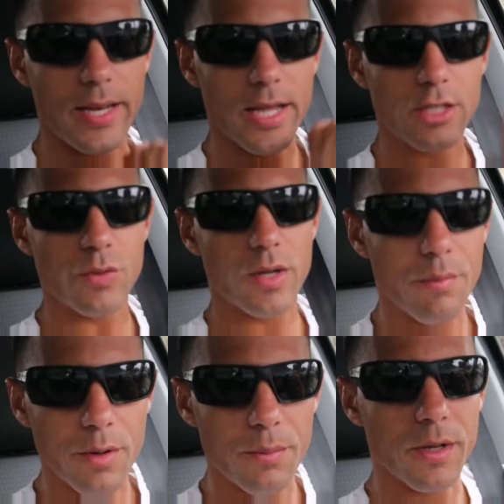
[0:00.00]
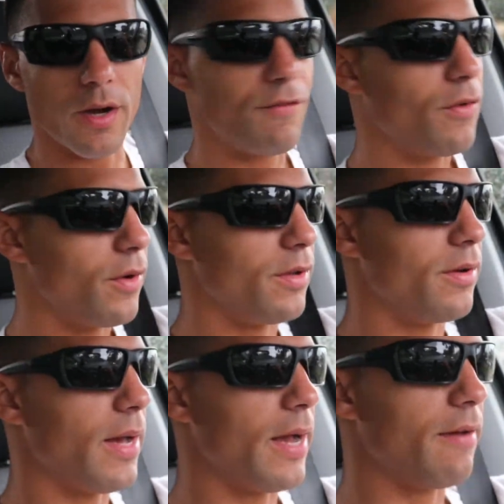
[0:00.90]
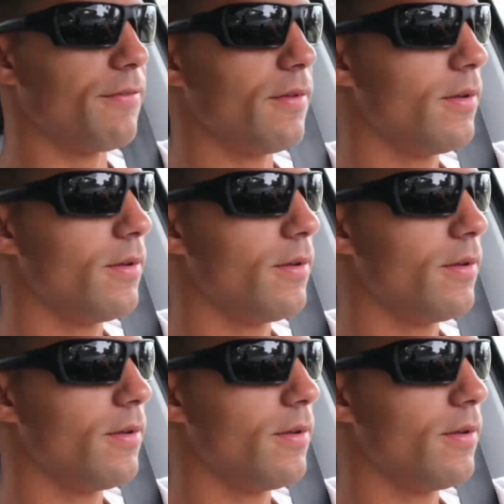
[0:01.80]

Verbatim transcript: next week I'm gonna be gone for a year and a half.